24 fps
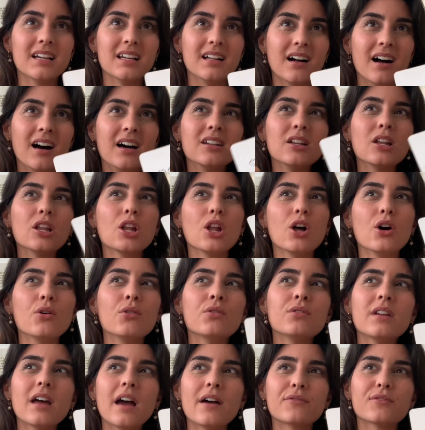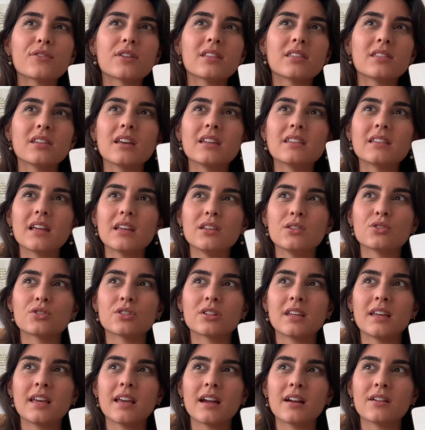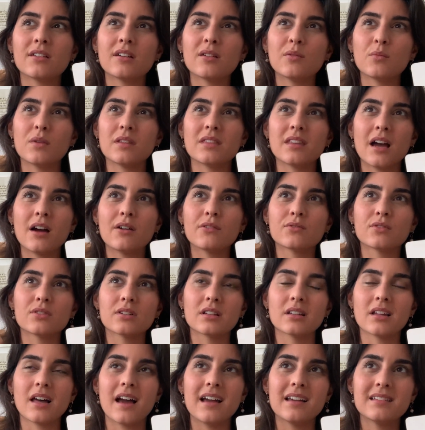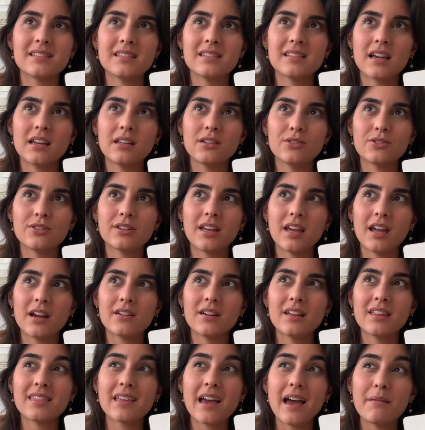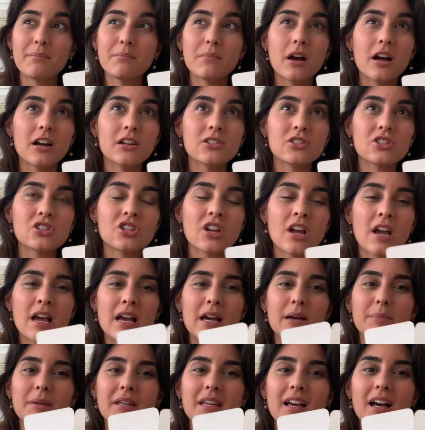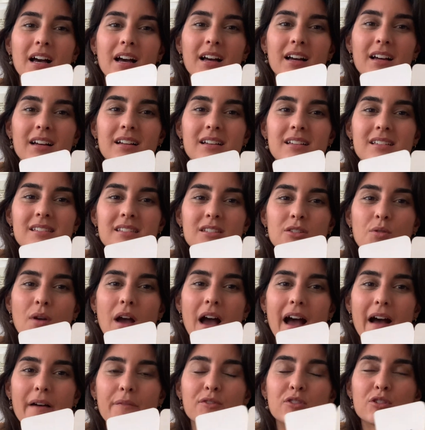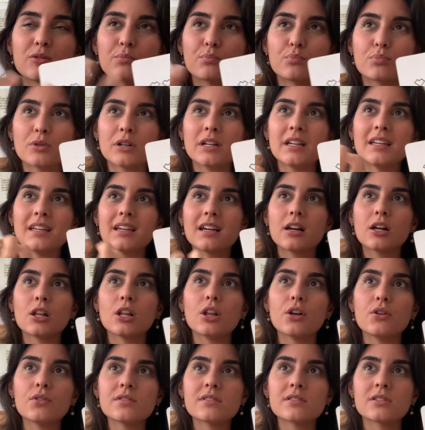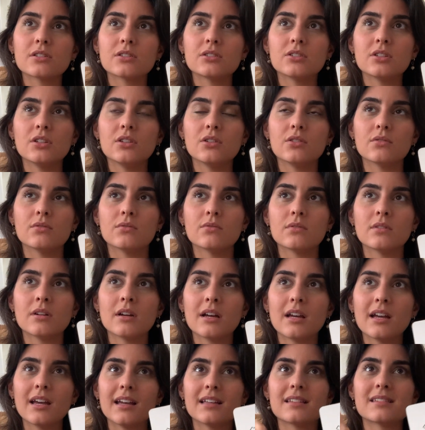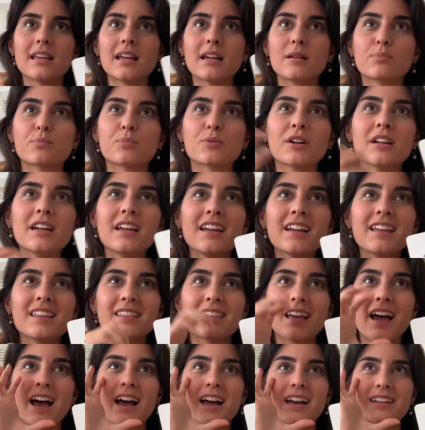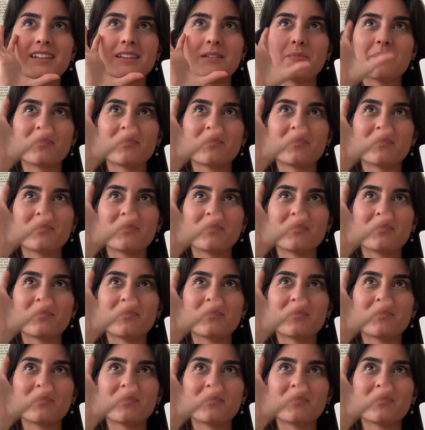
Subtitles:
unload everything that you're carrying without realizing that you're carrying that much, because you have to bring it closer to you. It's like bring that,